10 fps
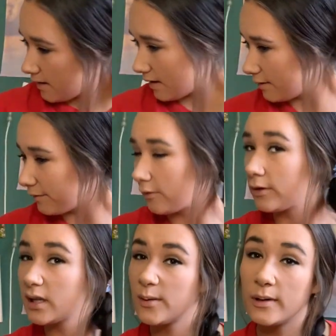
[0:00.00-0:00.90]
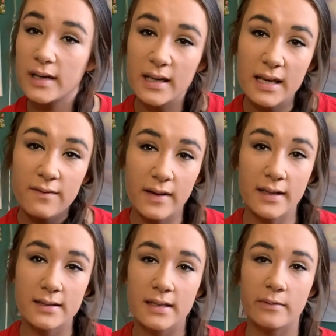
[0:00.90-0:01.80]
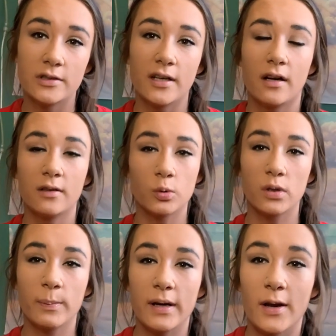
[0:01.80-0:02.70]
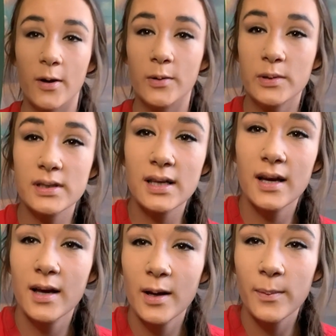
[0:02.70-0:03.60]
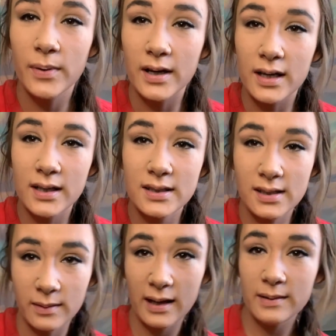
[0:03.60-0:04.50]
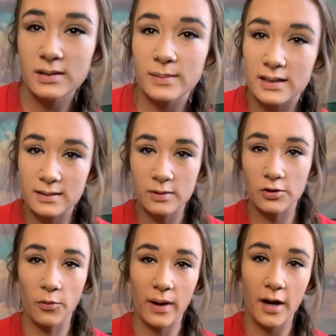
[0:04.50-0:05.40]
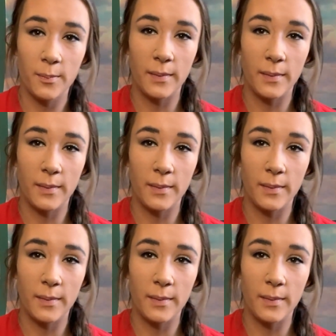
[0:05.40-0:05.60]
if I really wanted to get fancy, I would try contouring my nose. But sometimes, because I'm so bad at